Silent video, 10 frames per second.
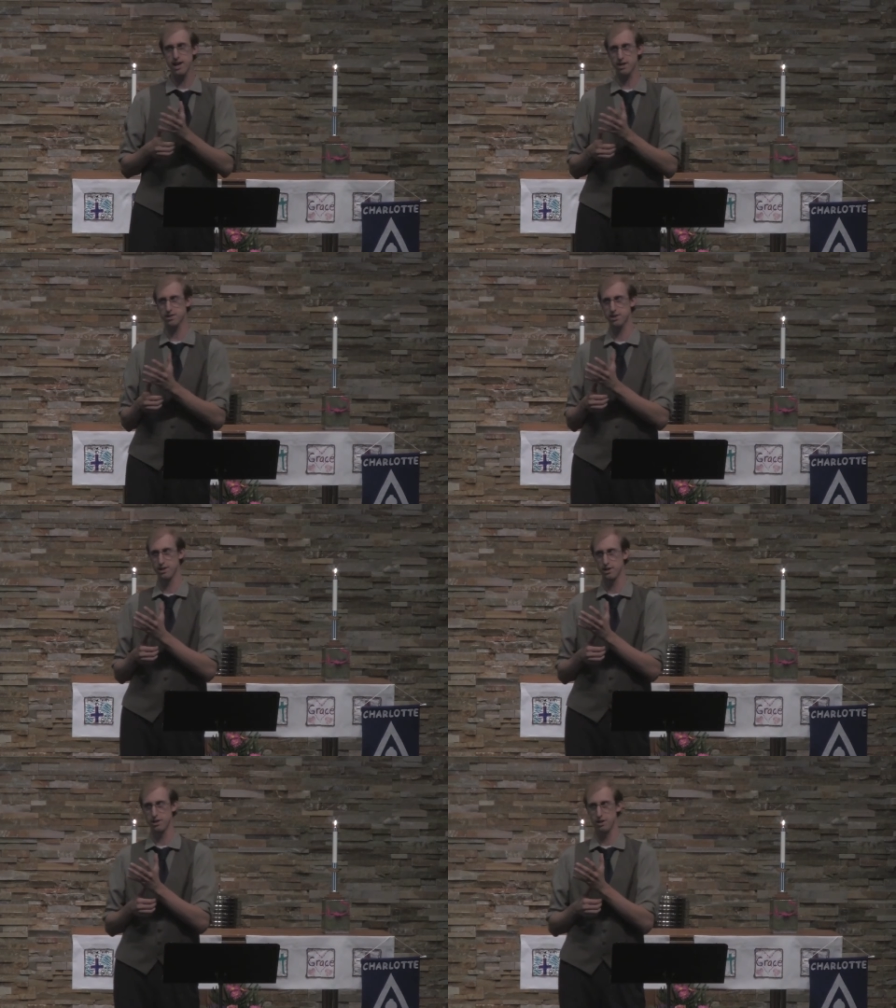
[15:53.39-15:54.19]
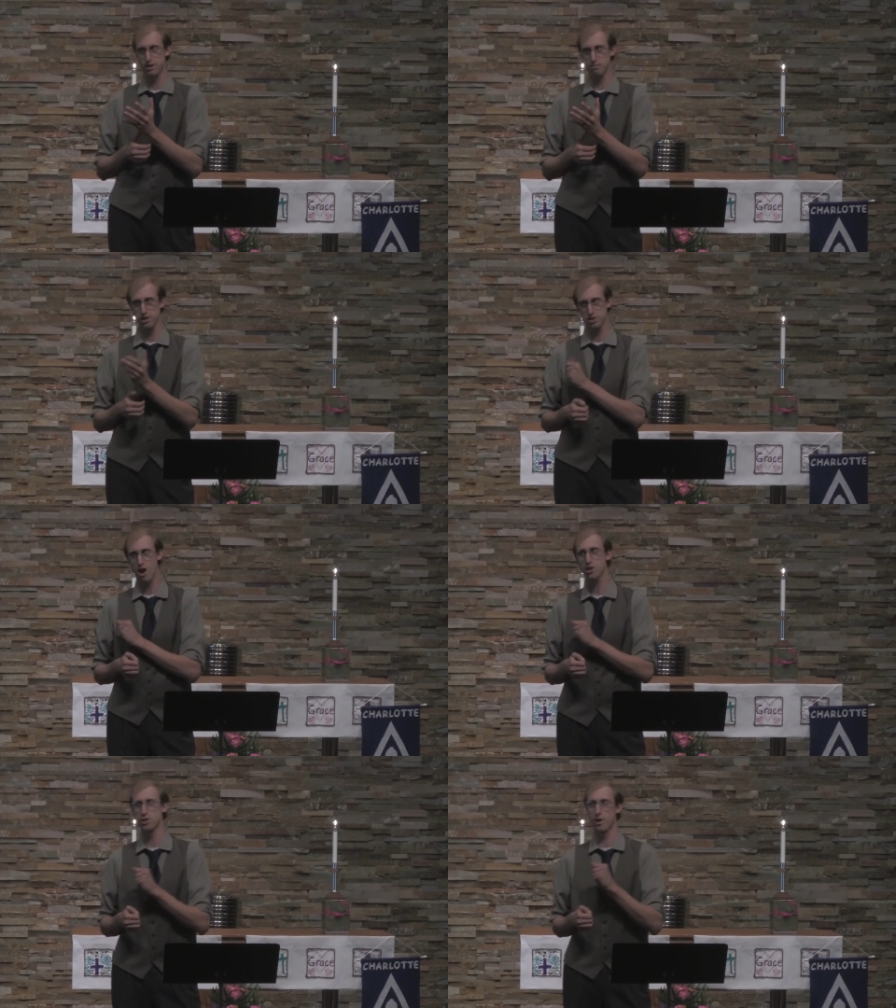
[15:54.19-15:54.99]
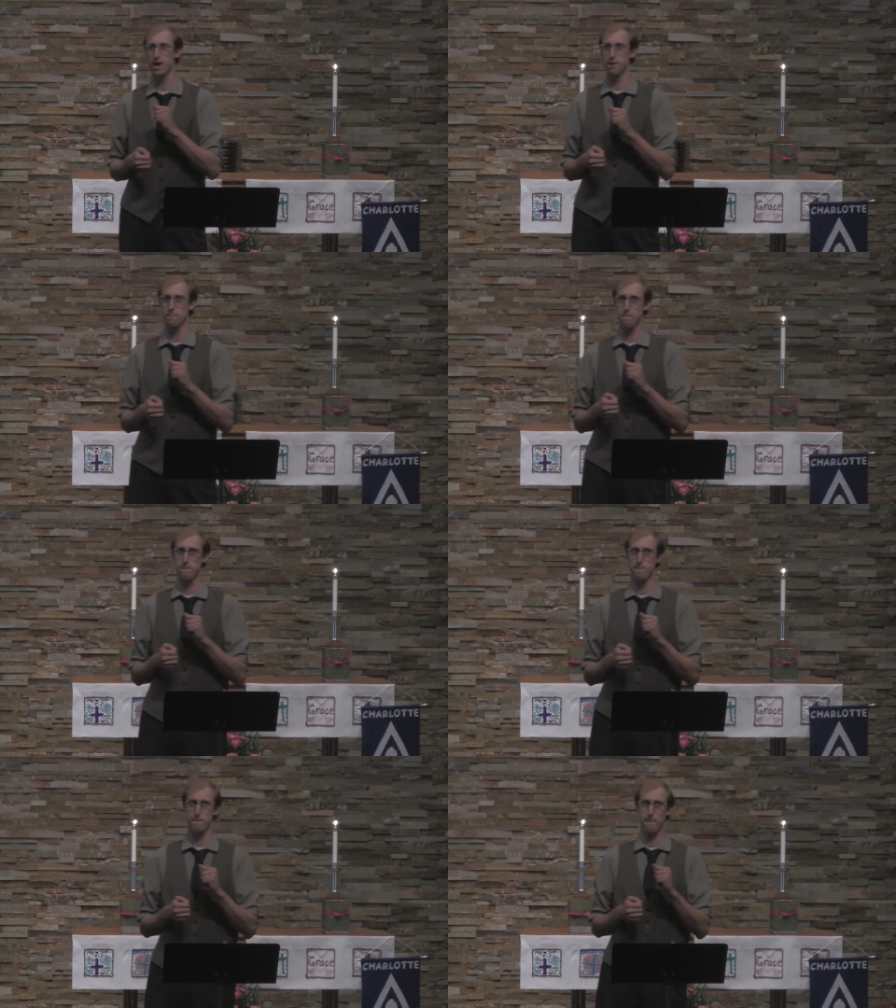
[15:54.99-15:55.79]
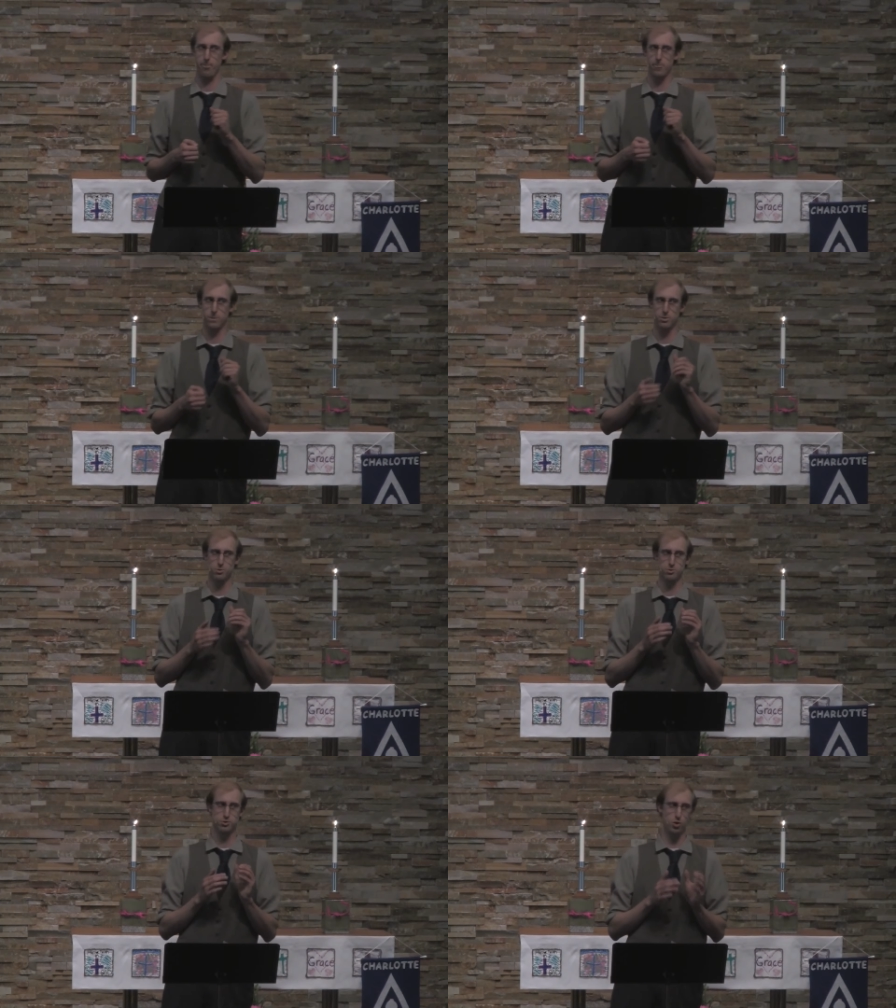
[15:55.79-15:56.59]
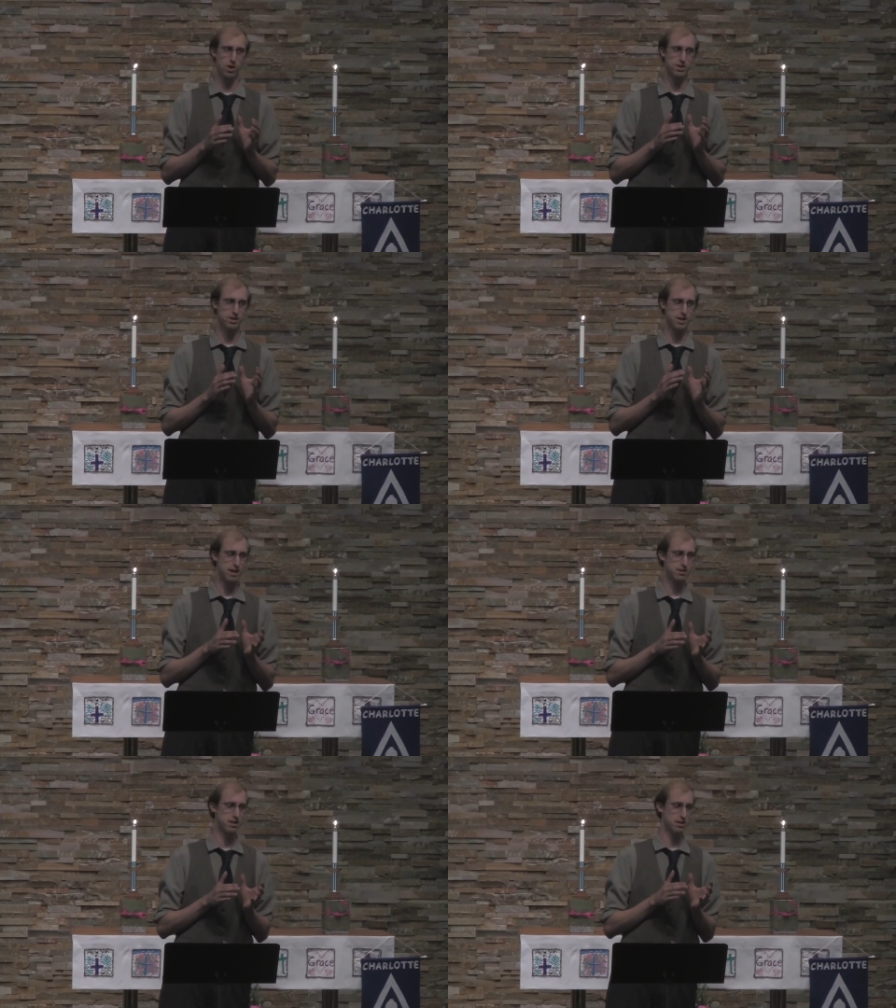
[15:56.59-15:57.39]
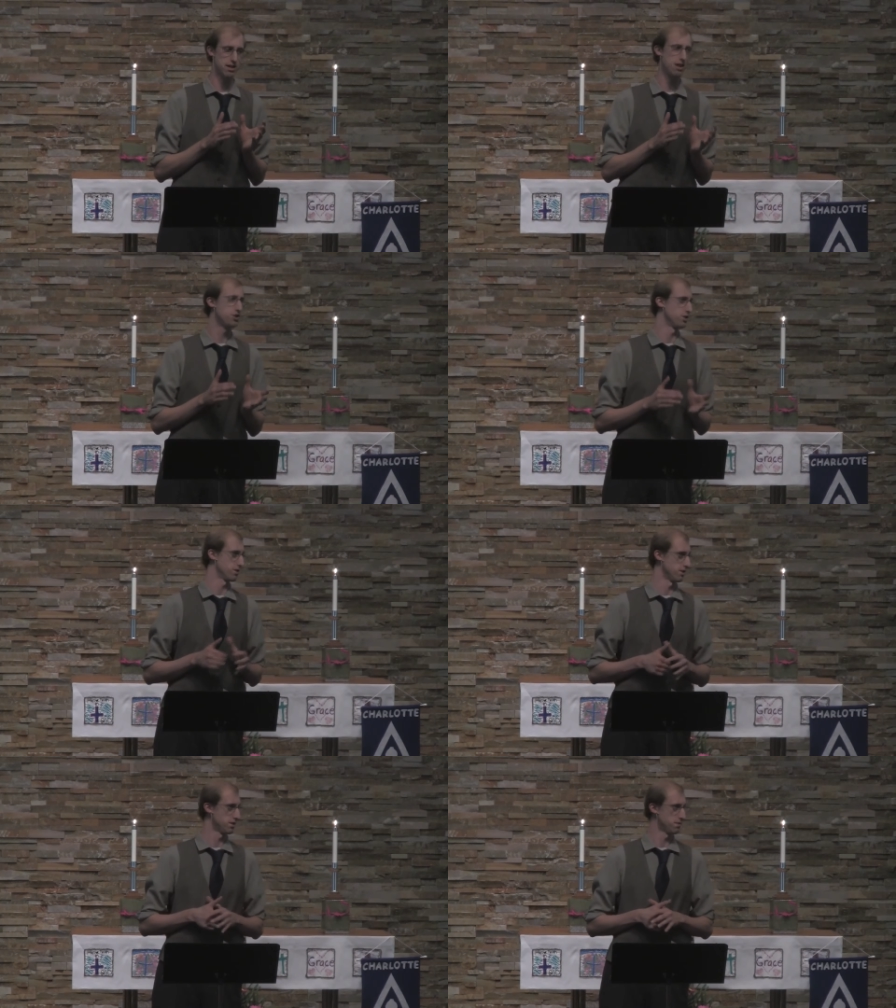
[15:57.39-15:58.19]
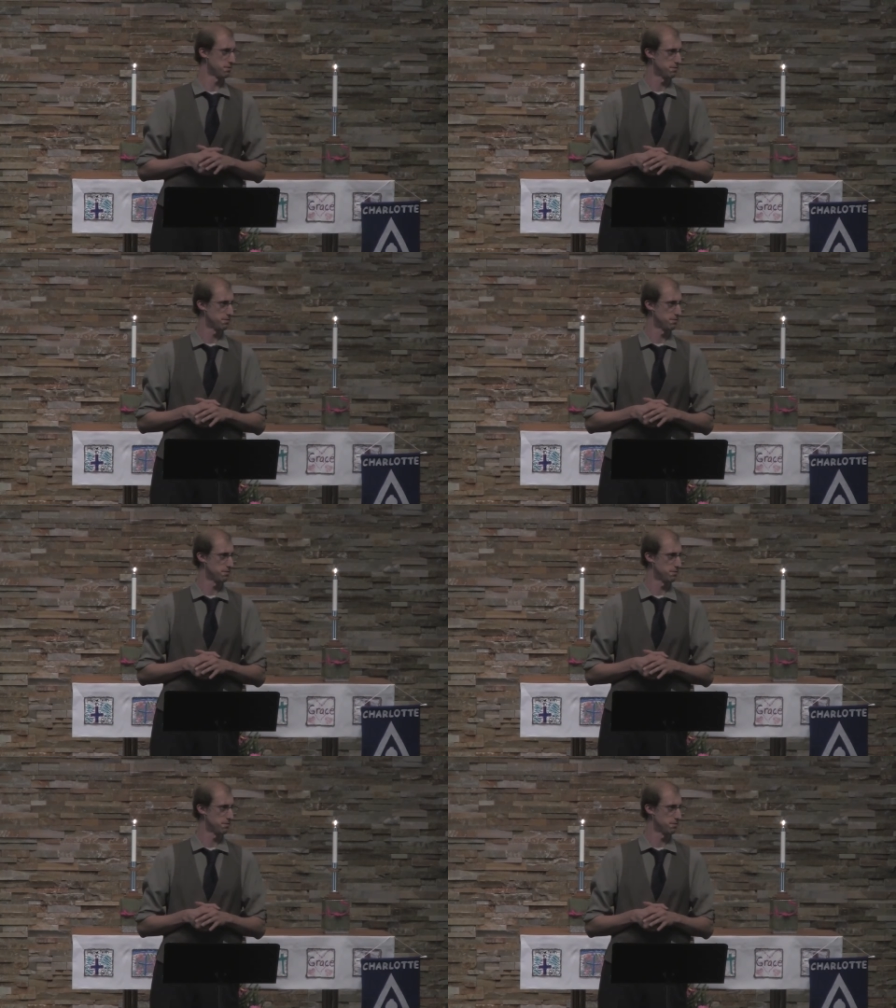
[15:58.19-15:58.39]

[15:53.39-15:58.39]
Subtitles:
next may shock you. I joined the Nazi intelligence system.